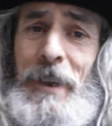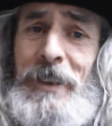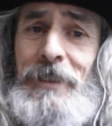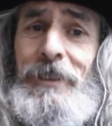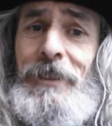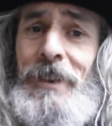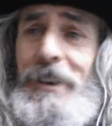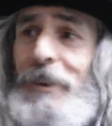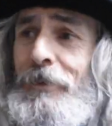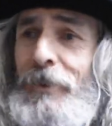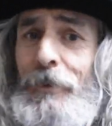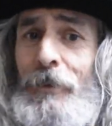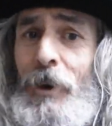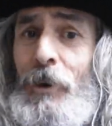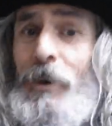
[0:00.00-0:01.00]
metal, I love
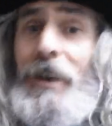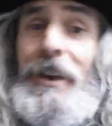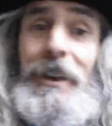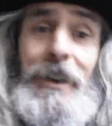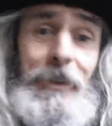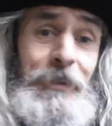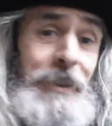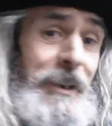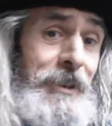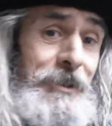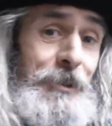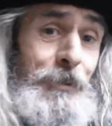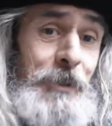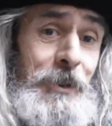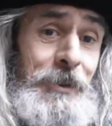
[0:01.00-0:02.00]
the rock, I love
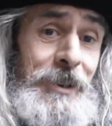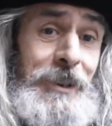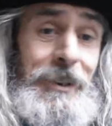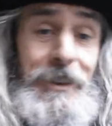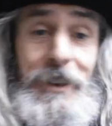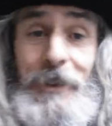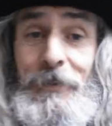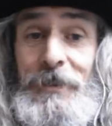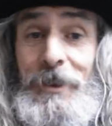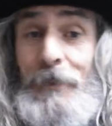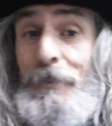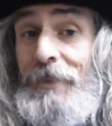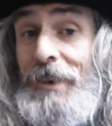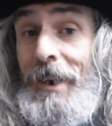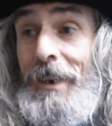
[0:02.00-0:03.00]
classical music, I love
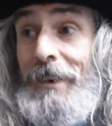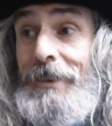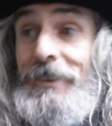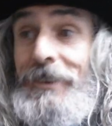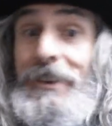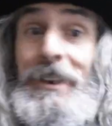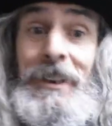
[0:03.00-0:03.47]
some jazz.